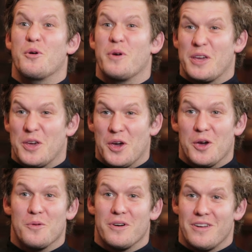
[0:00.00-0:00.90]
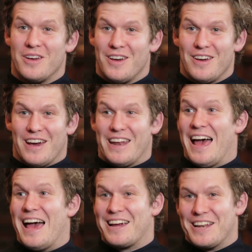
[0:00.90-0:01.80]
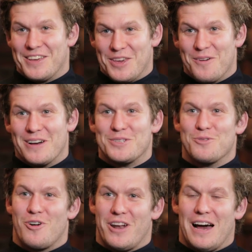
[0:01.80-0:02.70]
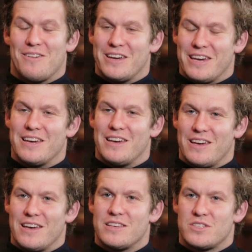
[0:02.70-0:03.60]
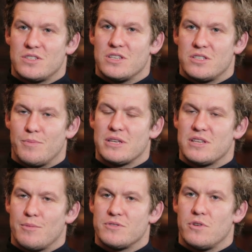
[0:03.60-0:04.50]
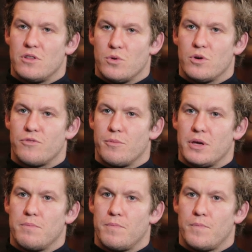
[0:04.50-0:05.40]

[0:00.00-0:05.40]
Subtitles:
booing you and heckling you as you run out. It's the best atmosphere in the world for me.